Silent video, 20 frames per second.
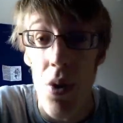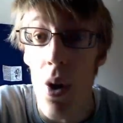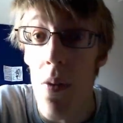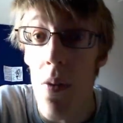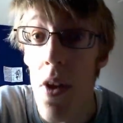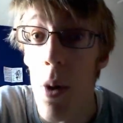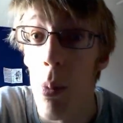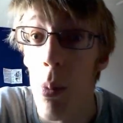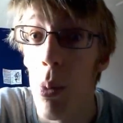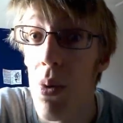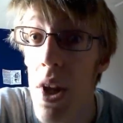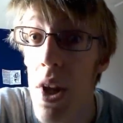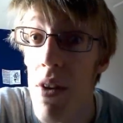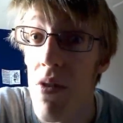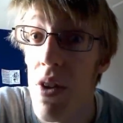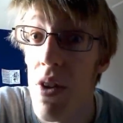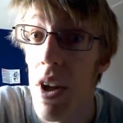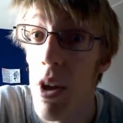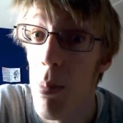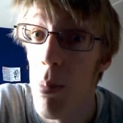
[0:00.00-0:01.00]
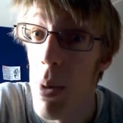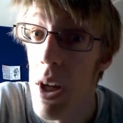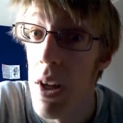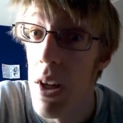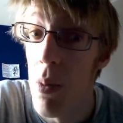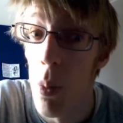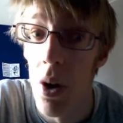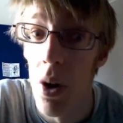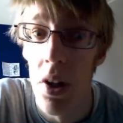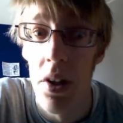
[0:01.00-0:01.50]
so there will definitely
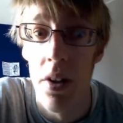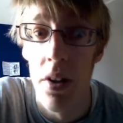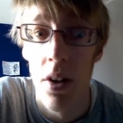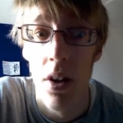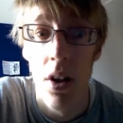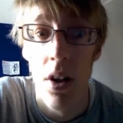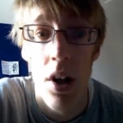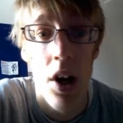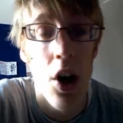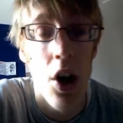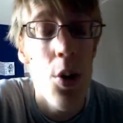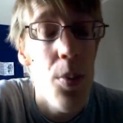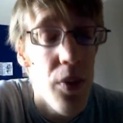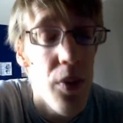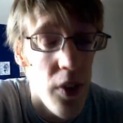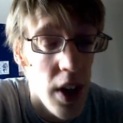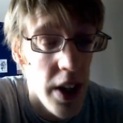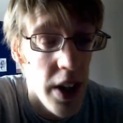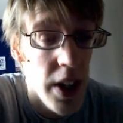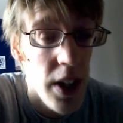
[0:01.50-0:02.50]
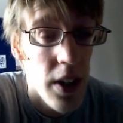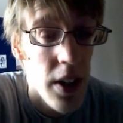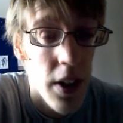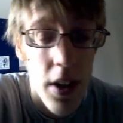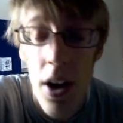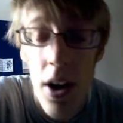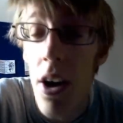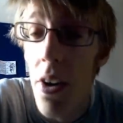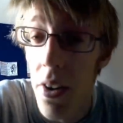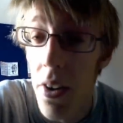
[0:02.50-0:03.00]
be one, hopefully,
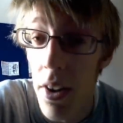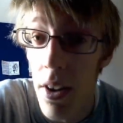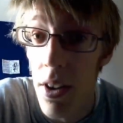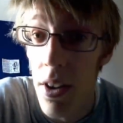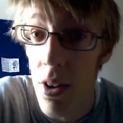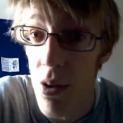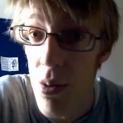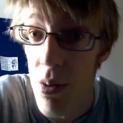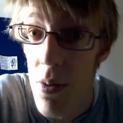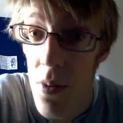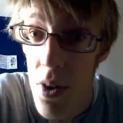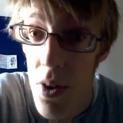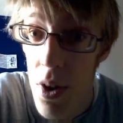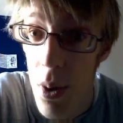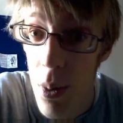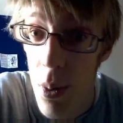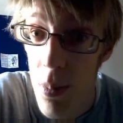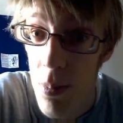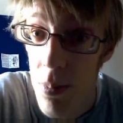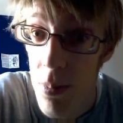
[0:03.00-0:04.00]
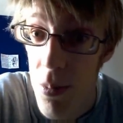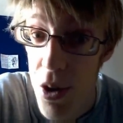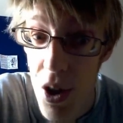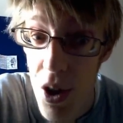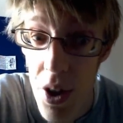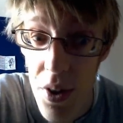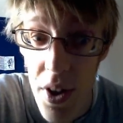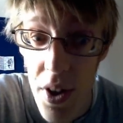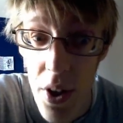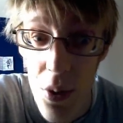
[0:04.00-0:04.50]
a high class review
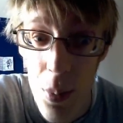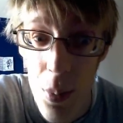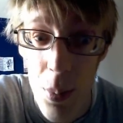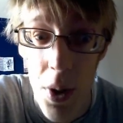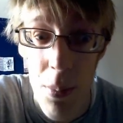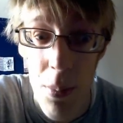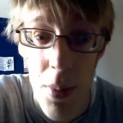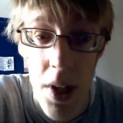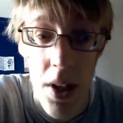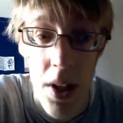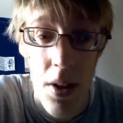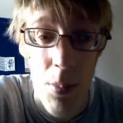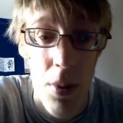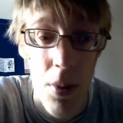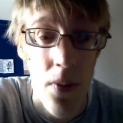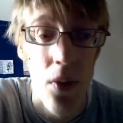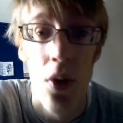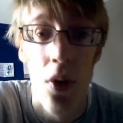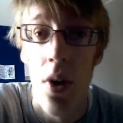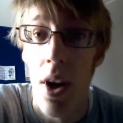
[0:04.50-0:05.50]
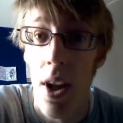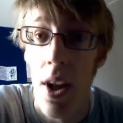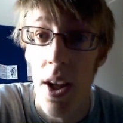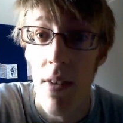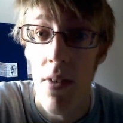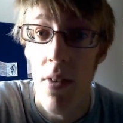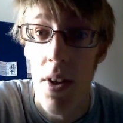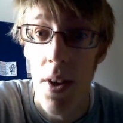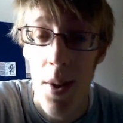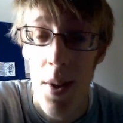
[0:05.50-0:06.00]
churned out by me before I
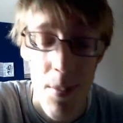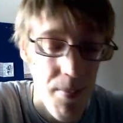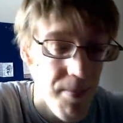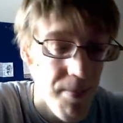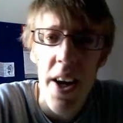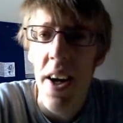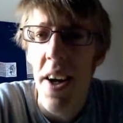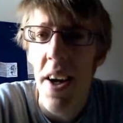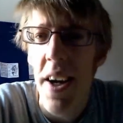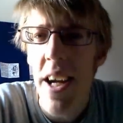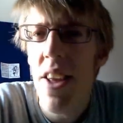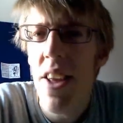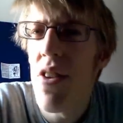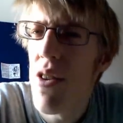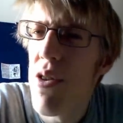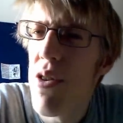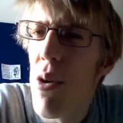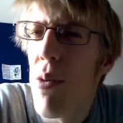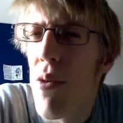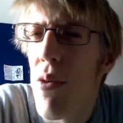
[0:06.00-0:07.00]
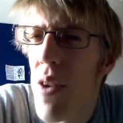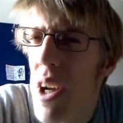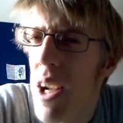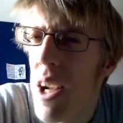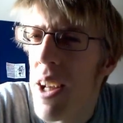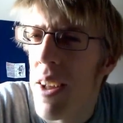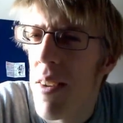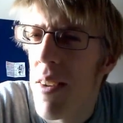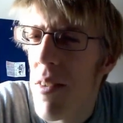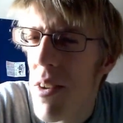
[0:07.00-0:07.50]
leave here. It's an odd
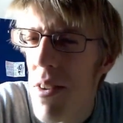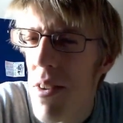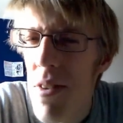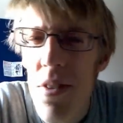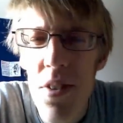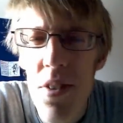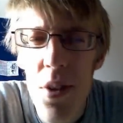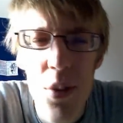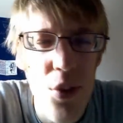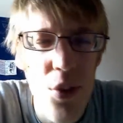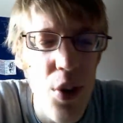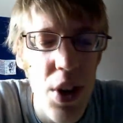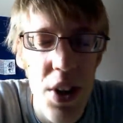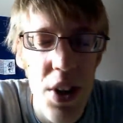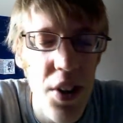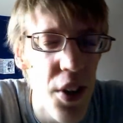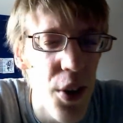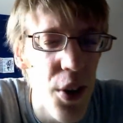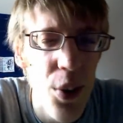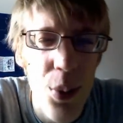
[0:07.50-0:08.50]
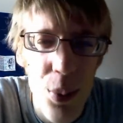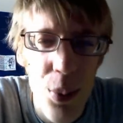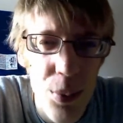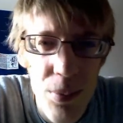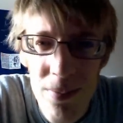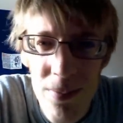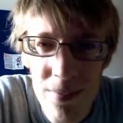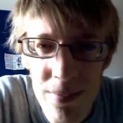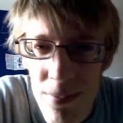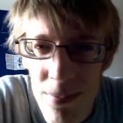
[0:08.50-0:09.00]
feeling. I don't really know
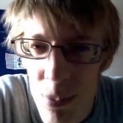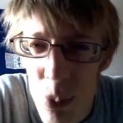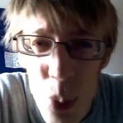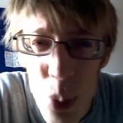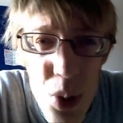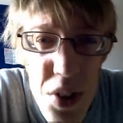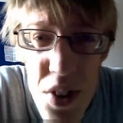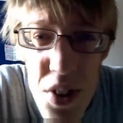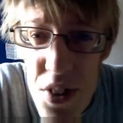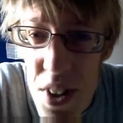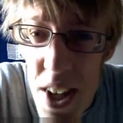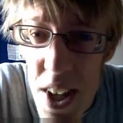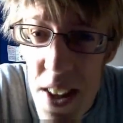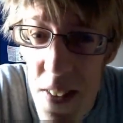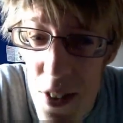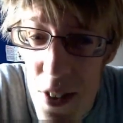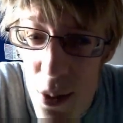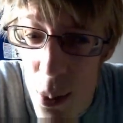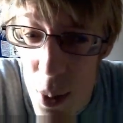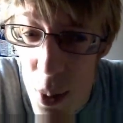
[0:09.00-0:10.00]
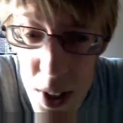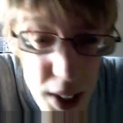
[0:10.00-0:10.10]
what to say this